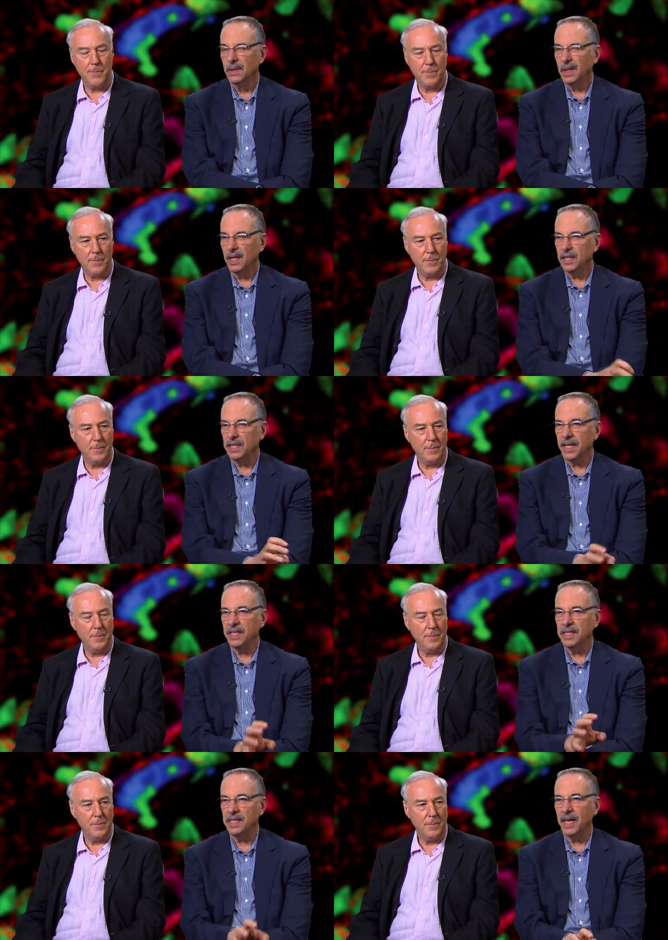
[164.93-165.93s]
Speaker 1: I'd just like
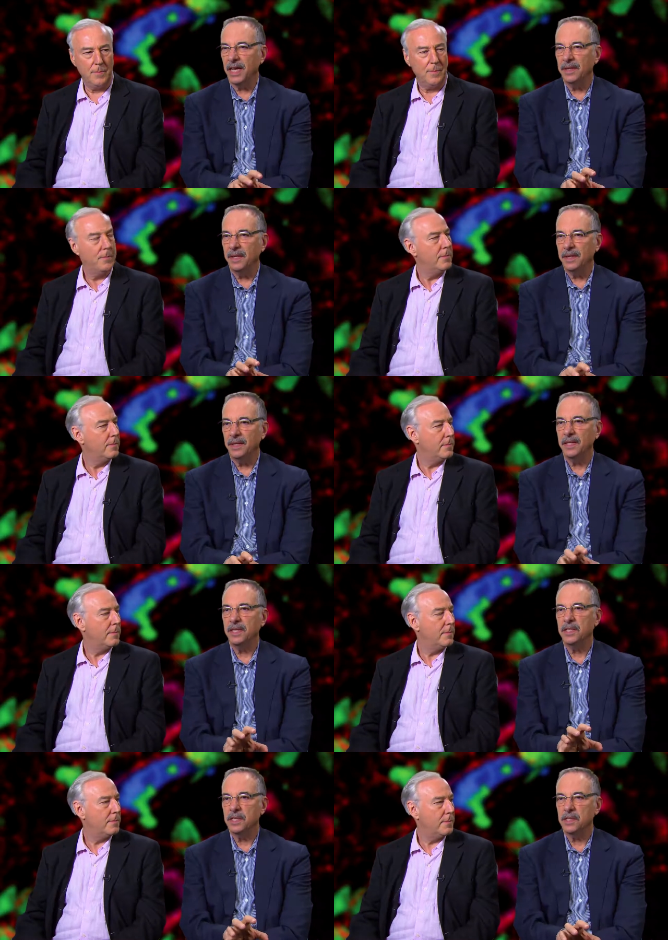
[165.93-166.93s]
to say that
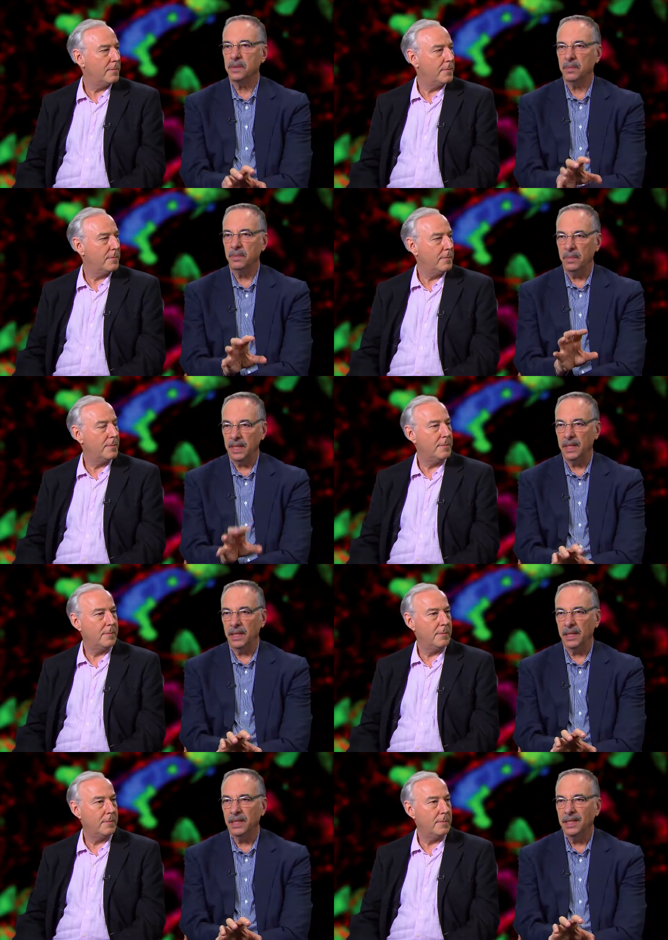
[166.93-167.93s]
this
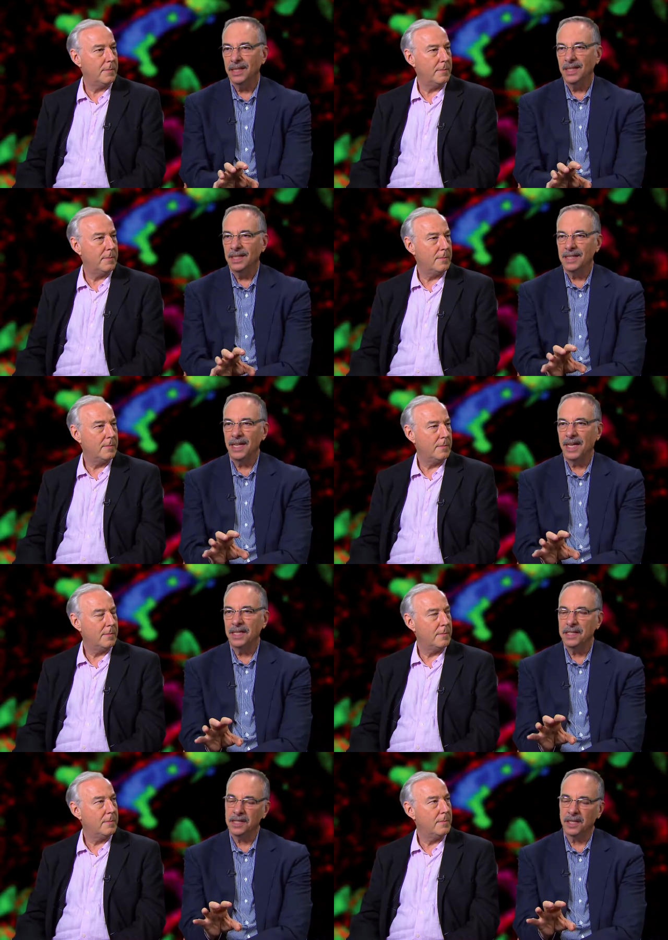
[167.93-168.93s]
meeting
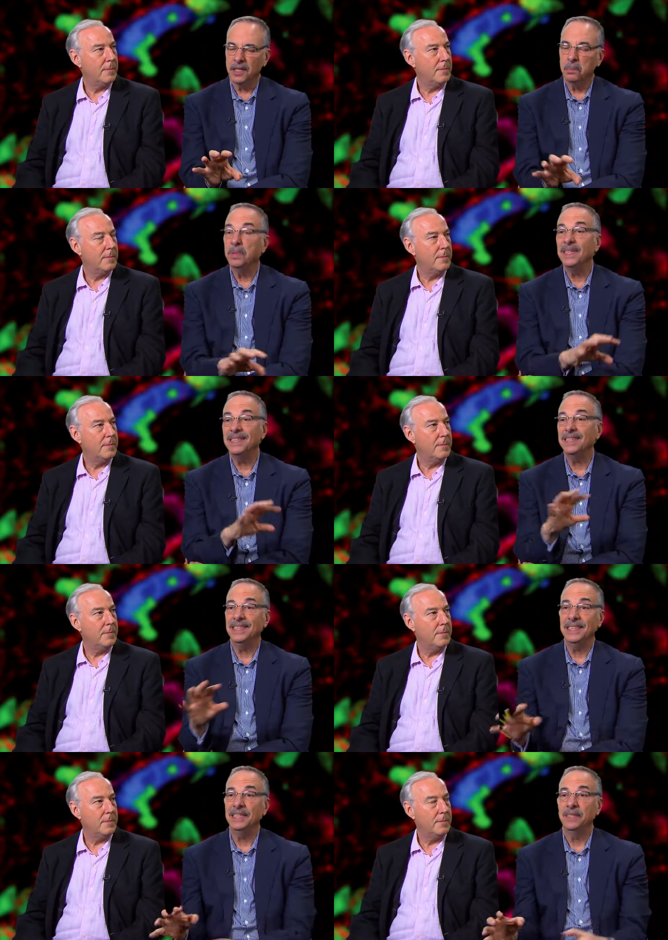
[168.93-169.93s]
takes a
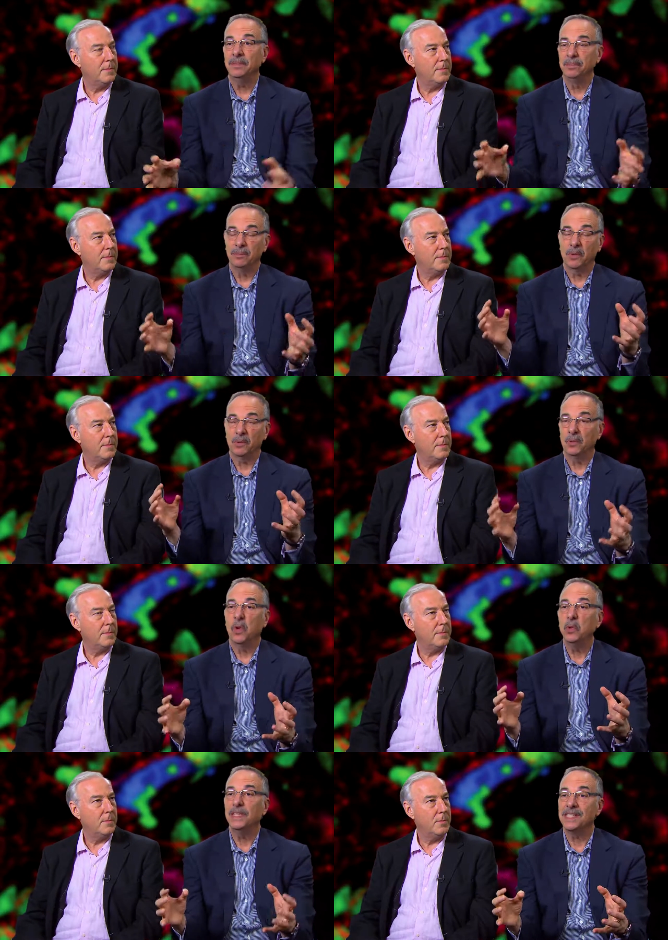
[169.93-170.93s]
completely
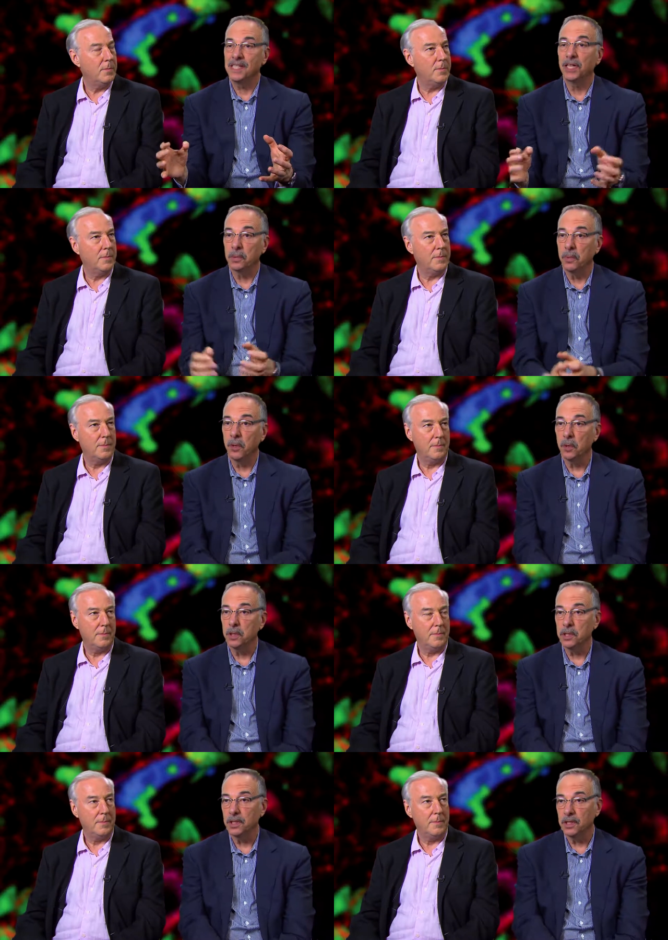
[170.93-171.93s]
holistic
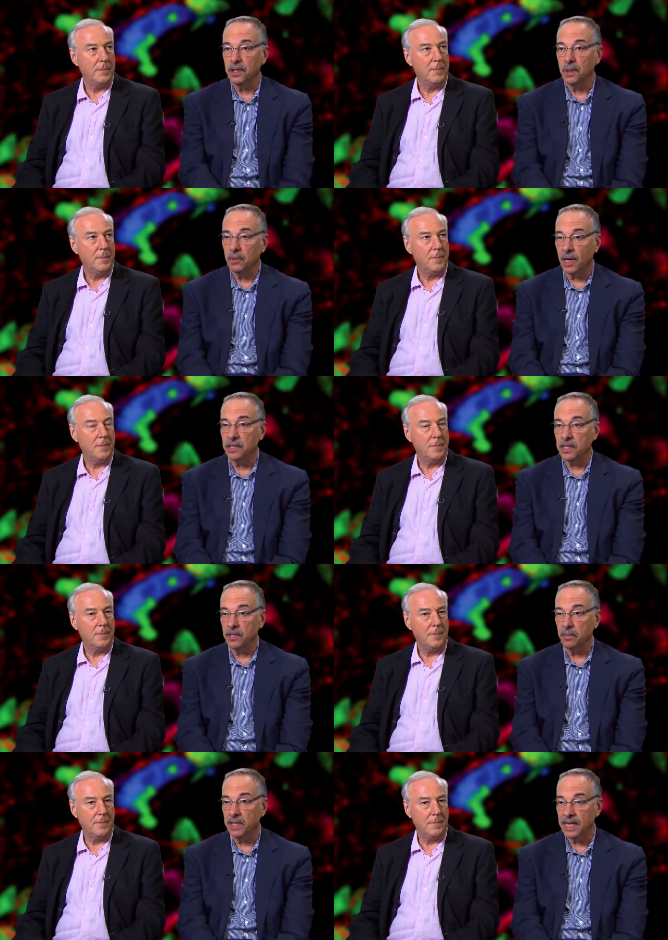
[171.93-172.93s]
approach to the process
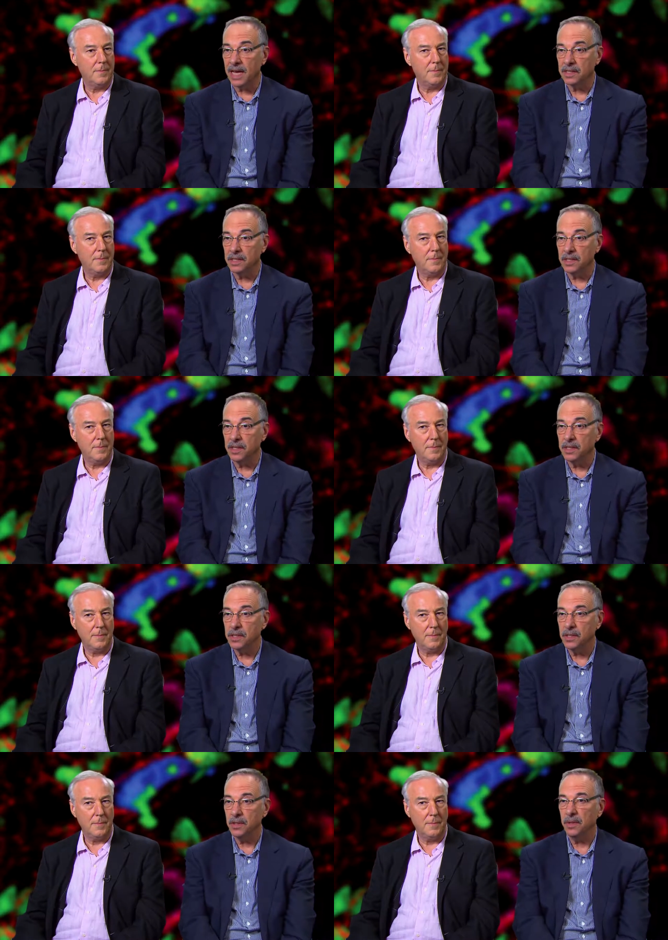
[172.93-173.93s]
of
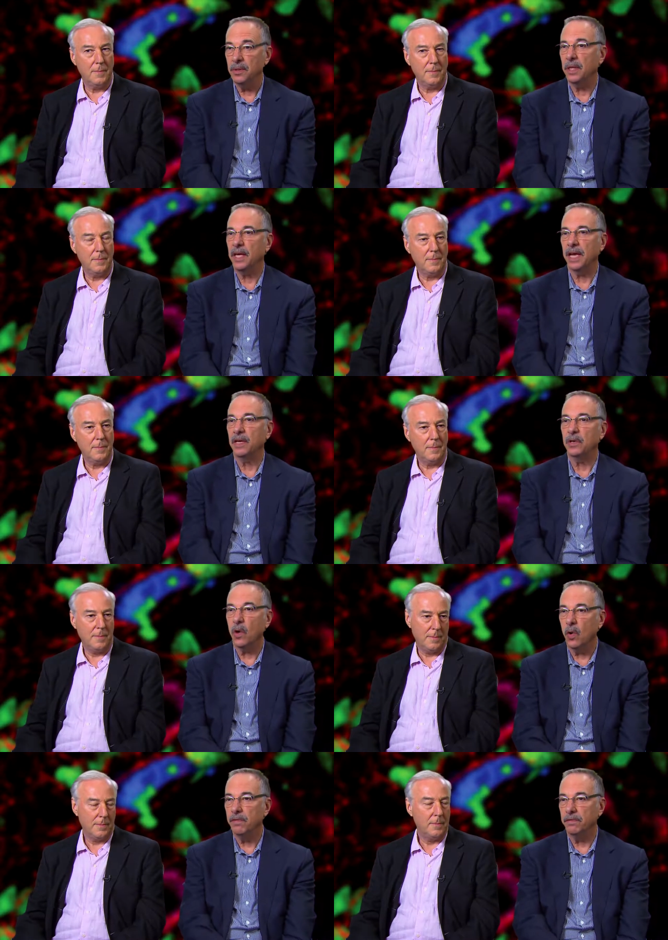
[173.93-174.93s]
metastasis. You can get an
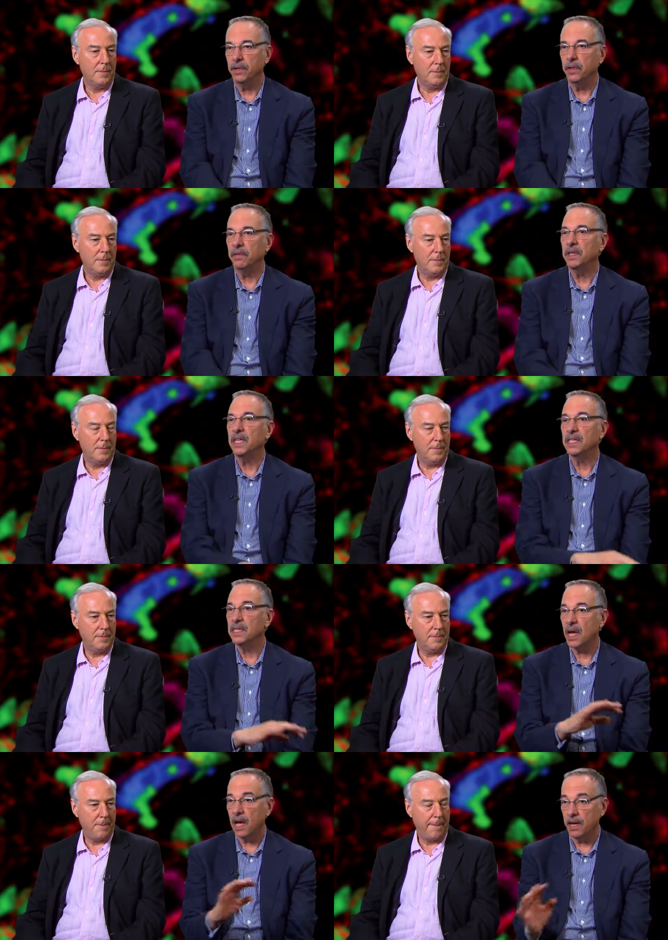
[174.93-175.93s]
overview of the
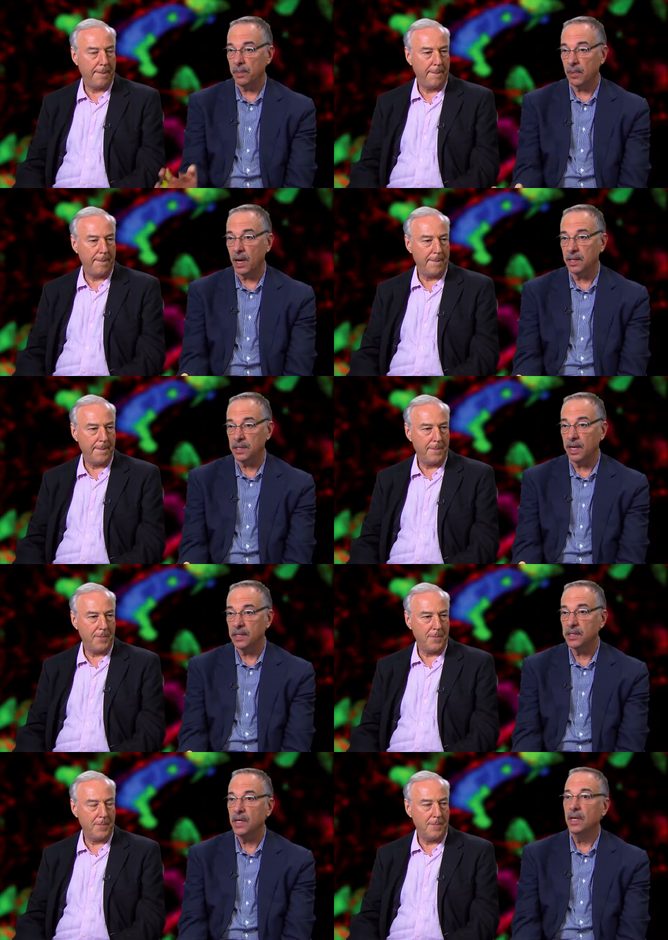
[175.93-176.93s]
entire
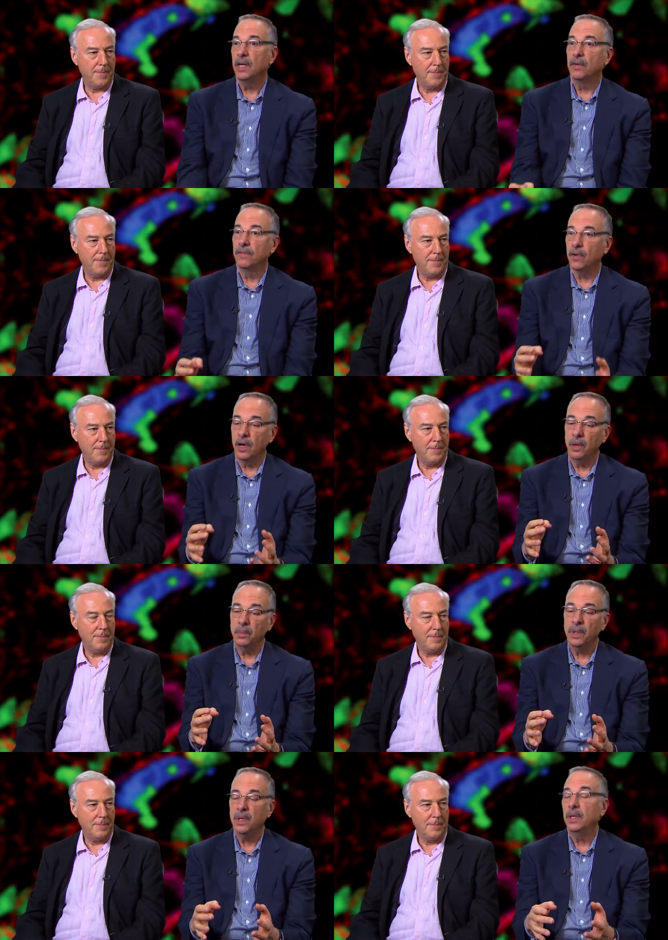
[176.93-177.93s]
process
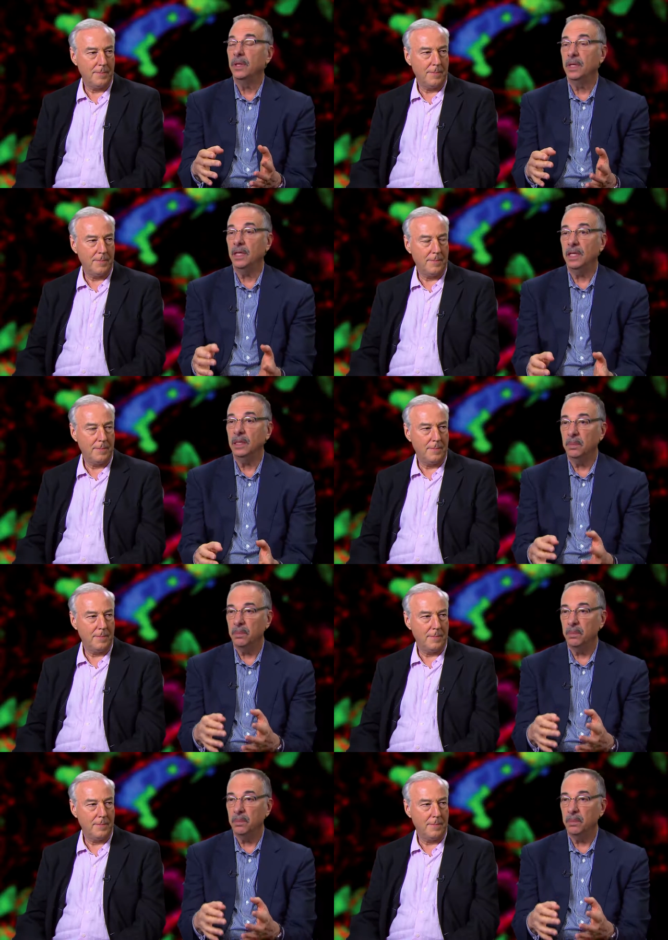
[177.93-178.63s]
from the